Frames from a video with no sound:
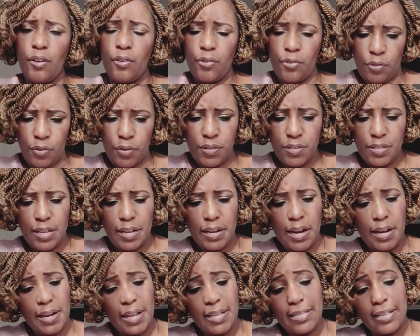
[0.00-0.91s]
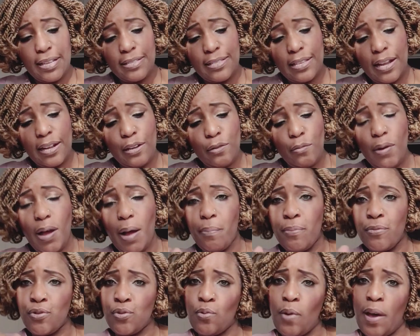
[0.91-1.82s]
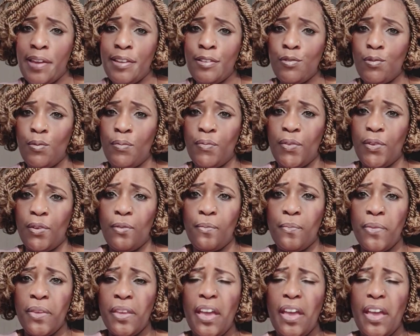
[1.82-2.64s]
You understand? And that's exactly what happened to Ahithophel.